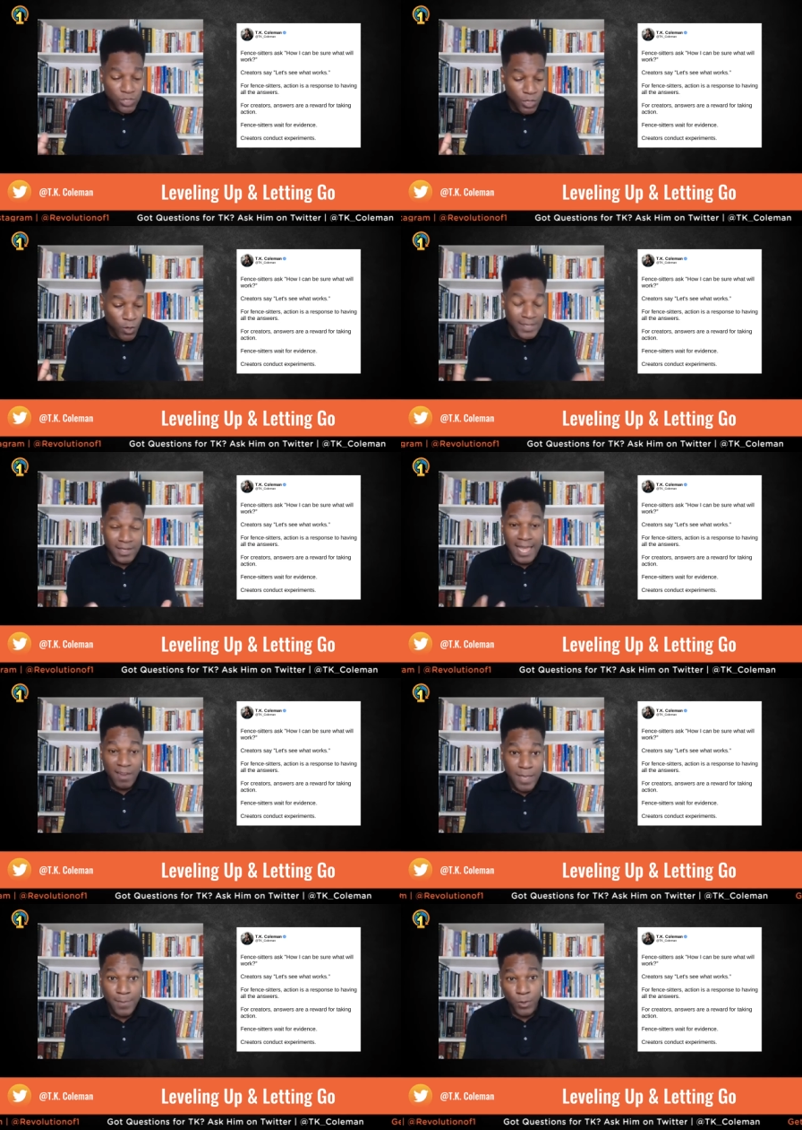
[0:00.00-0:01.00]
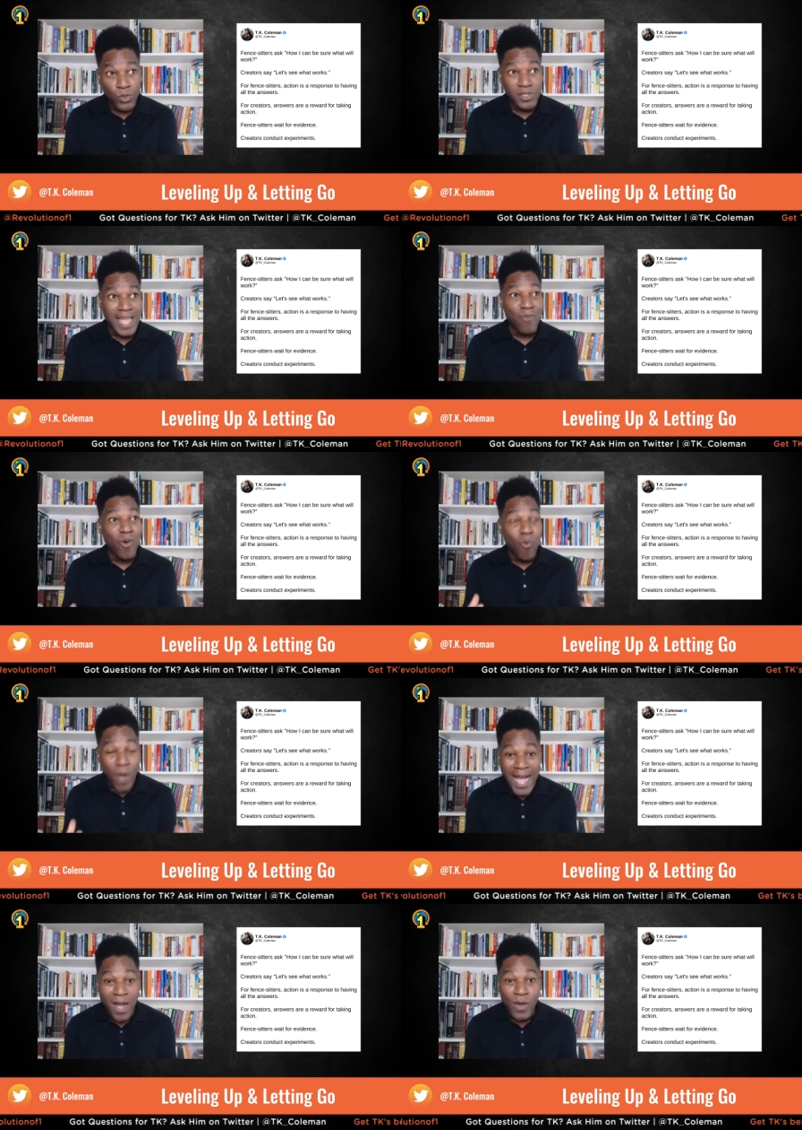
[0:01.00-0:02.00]
to is a lot of people who say, well,
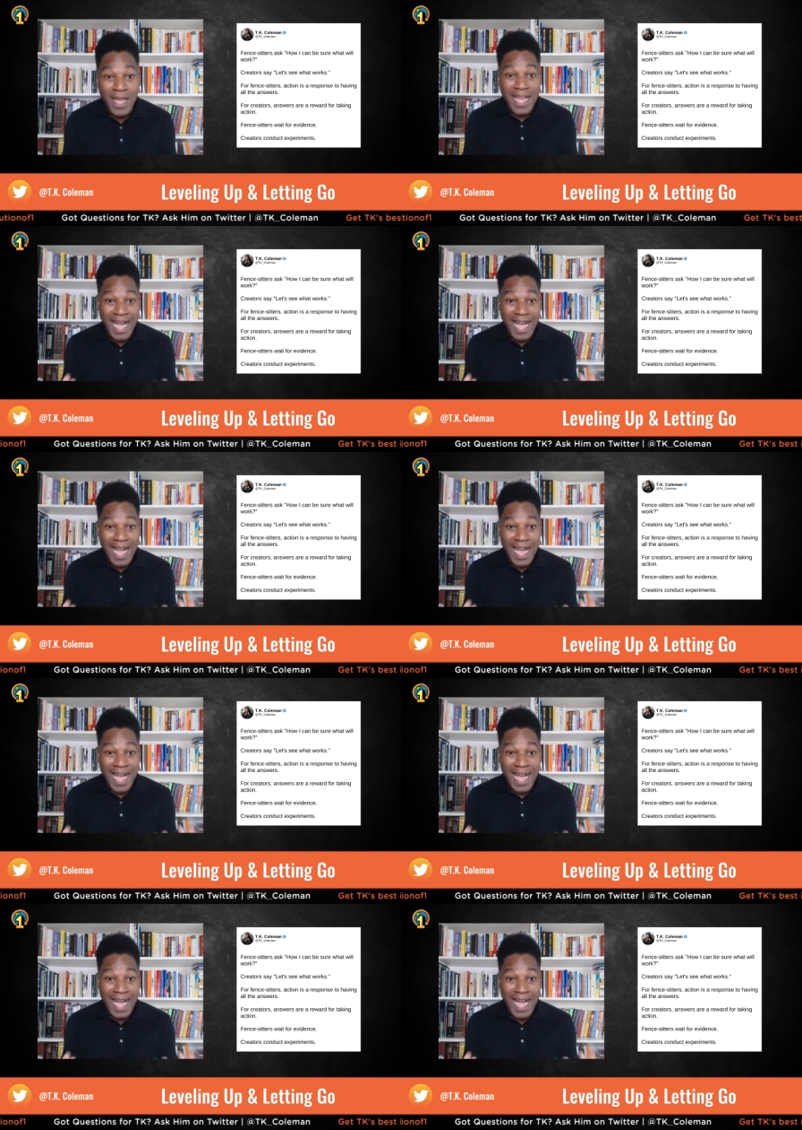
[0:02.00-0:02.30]
wow,